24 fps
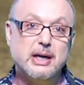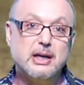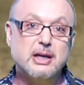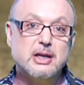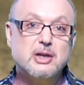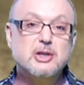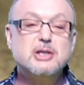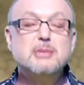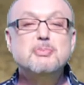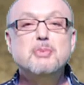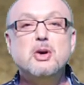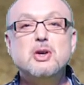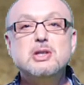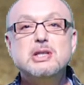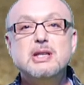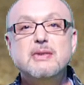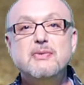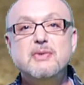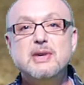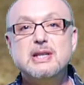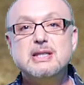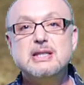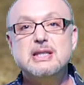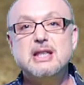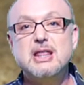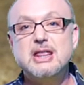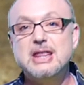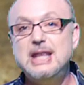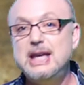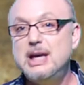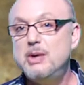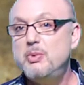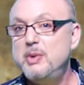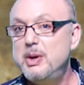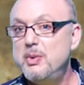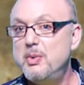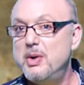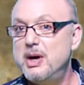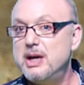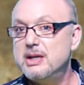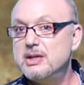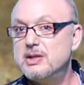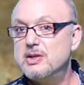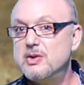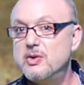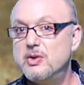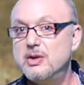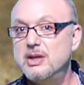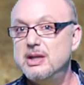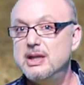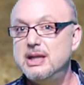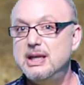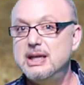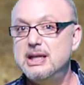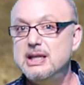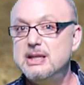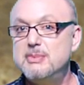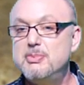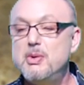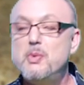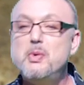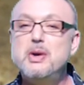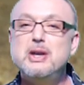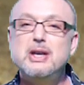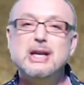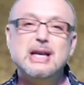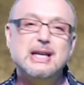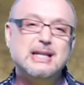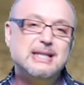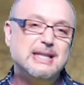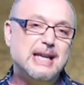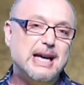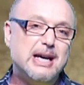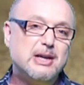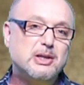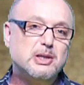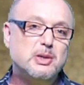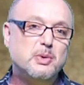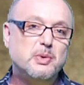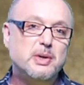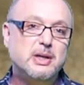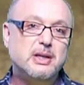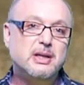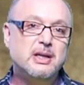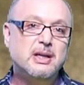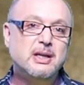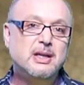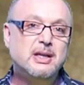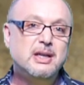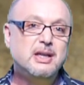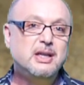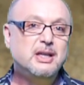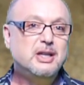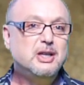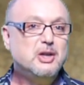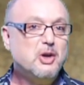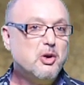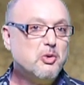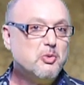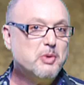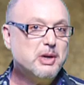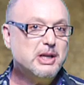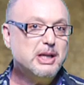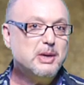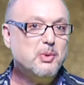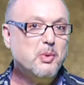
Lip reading: Because most of us think we want certain things, but when you get down to it, you don't really